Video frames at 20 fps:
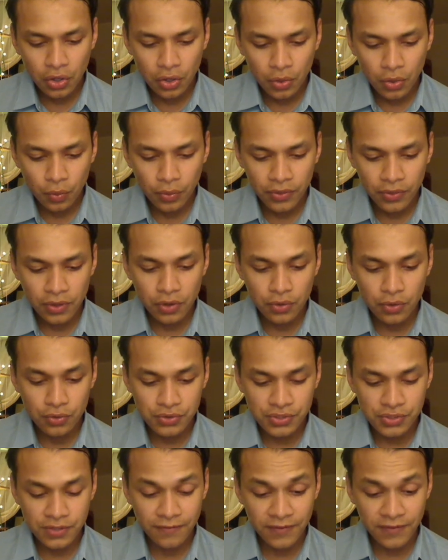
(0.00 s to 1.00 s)
with
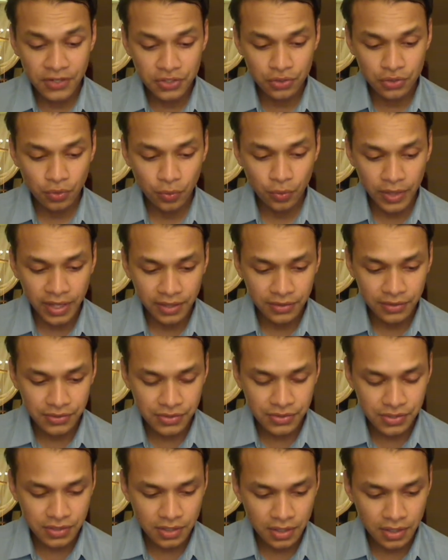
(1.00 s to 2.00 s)
crucificial wings